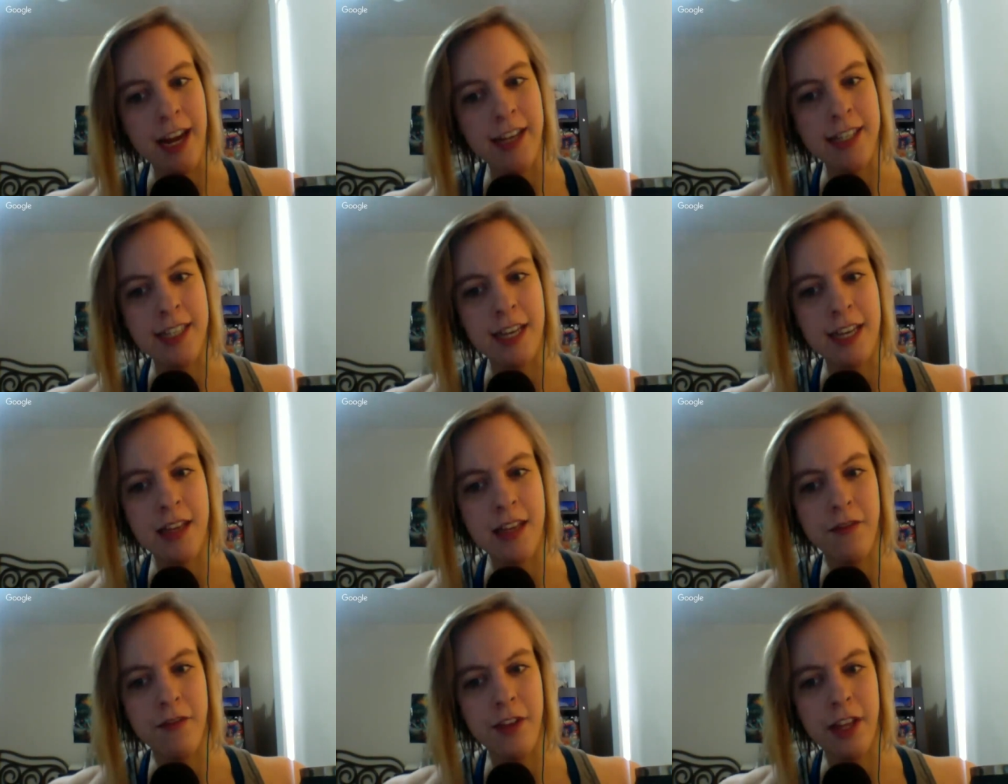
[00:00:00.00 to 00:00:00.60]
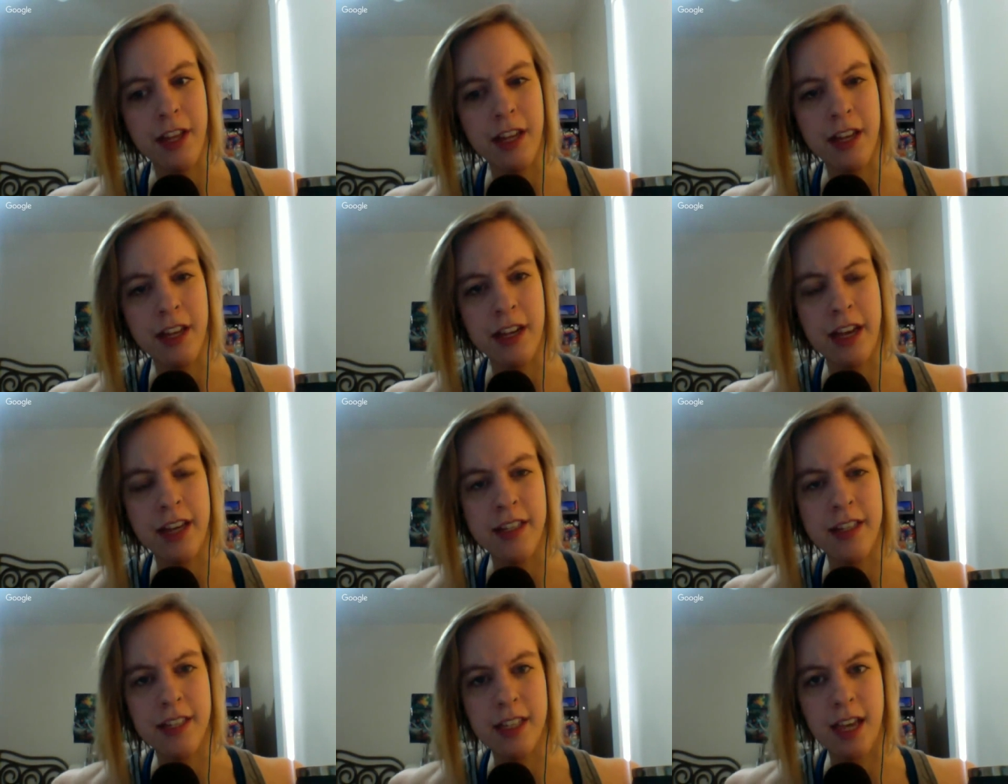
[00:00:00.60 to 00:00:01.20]
Nathan Fillion
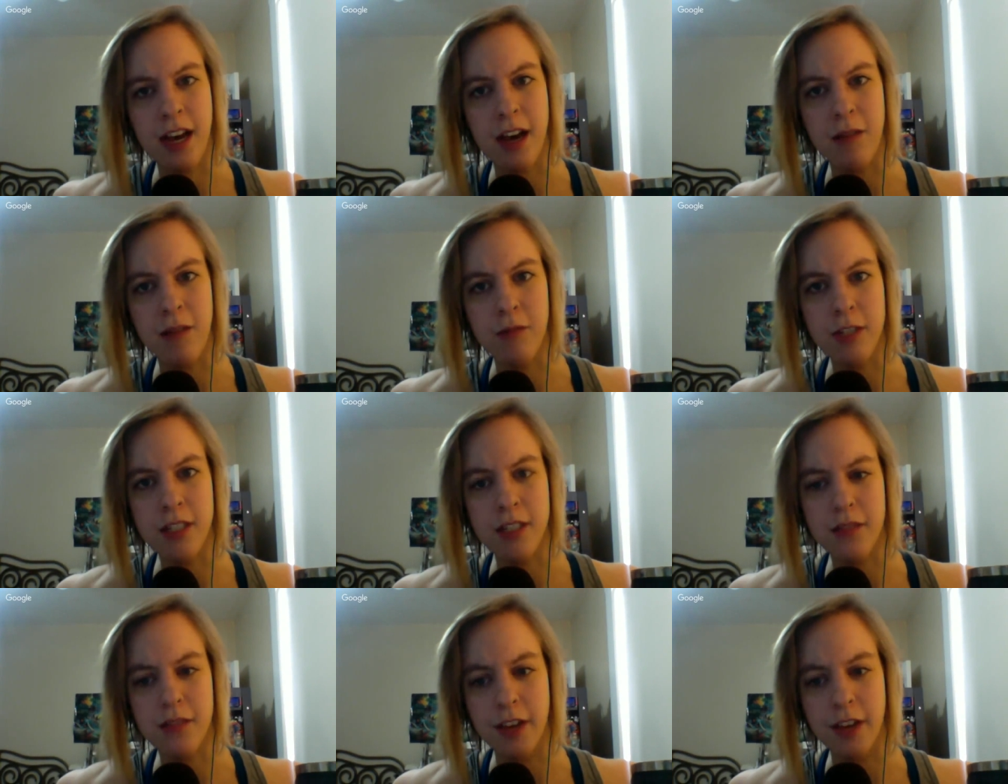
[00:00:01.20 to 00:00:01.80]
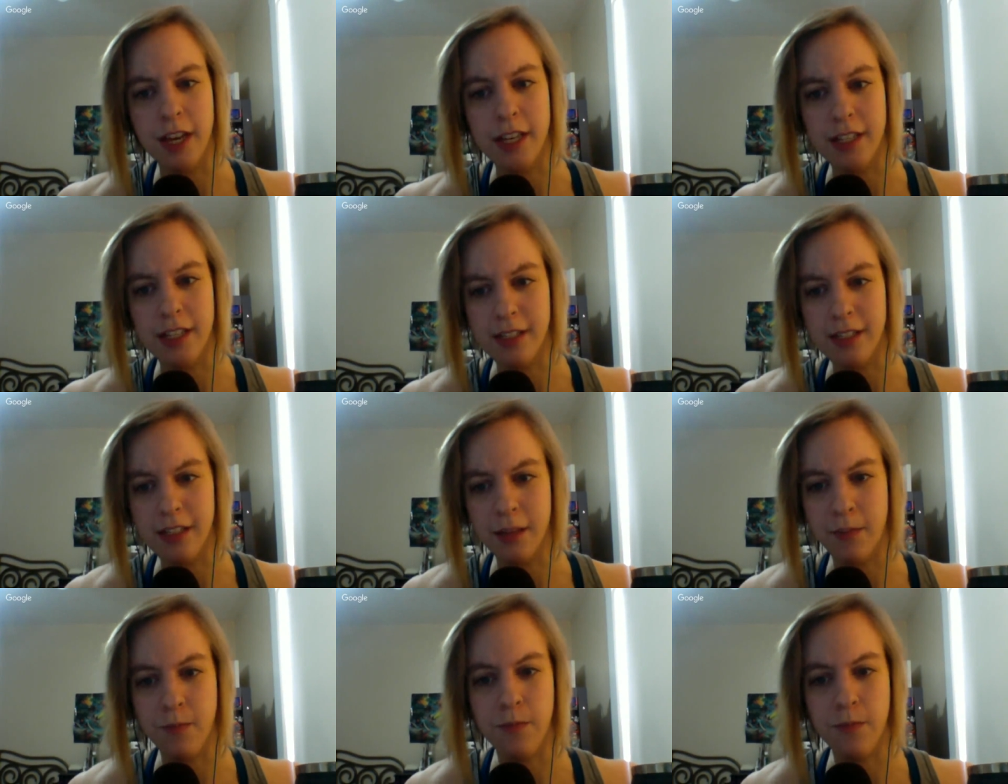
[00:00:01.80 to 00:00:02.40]
as what's his face,
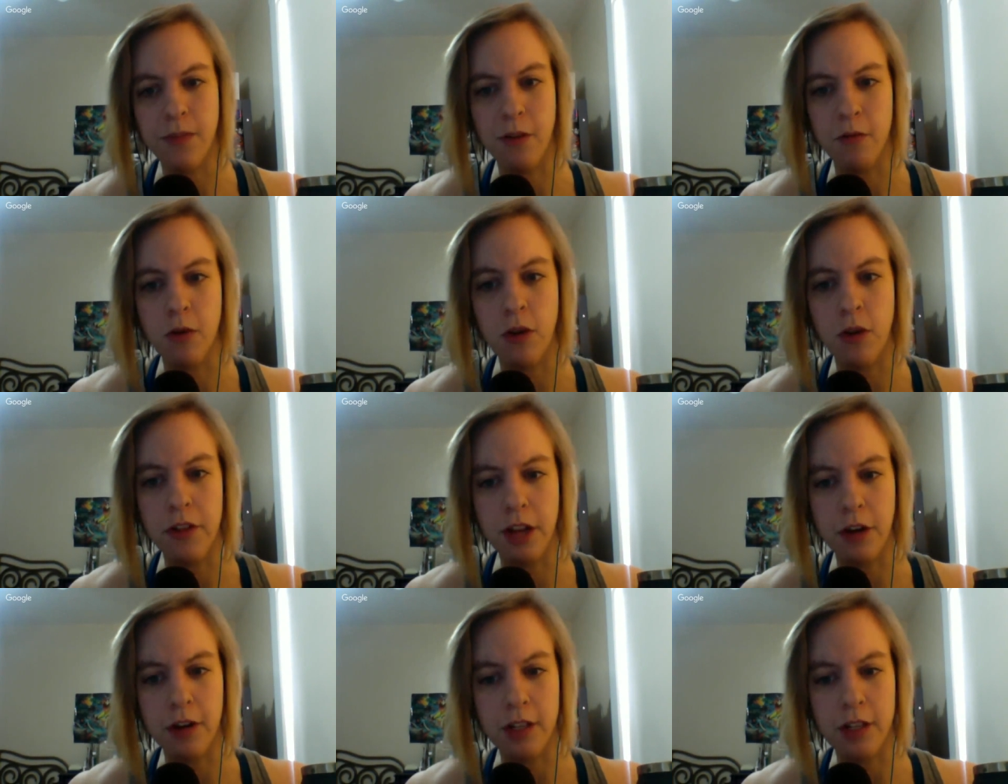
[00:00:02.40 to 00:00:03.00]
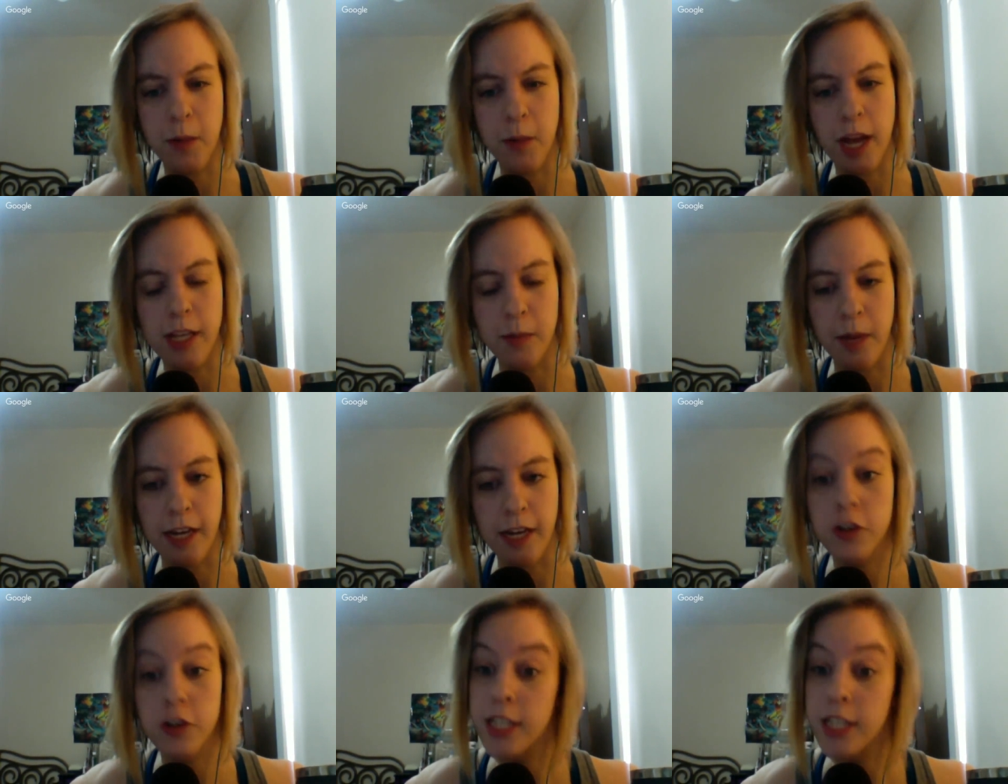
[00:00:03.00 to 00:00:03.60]
the role that Chris Pine's
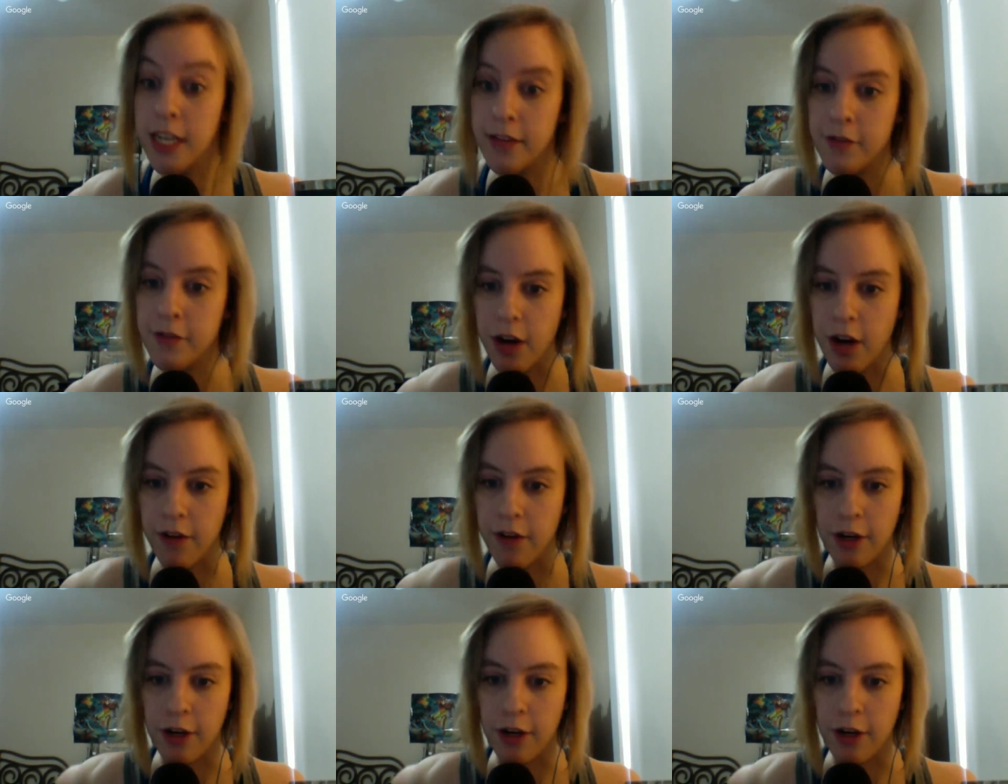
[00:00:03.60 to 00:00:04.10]
playing, Steve Trevor.